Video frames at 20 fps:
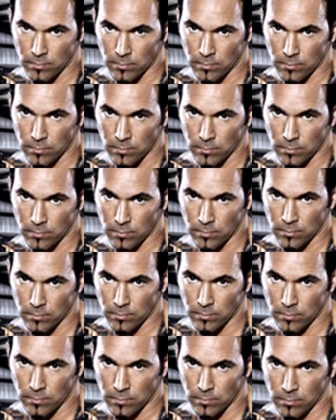
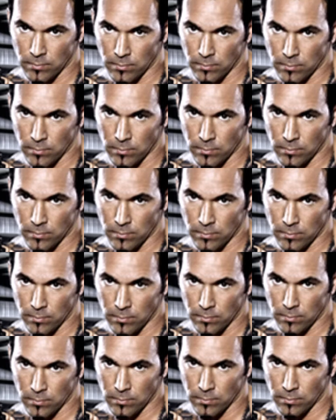
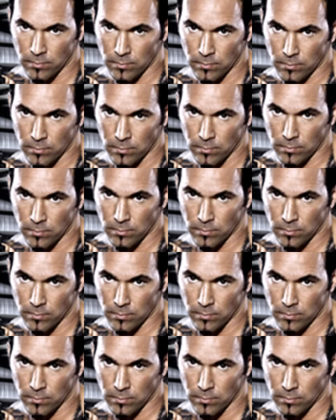Nothing is said.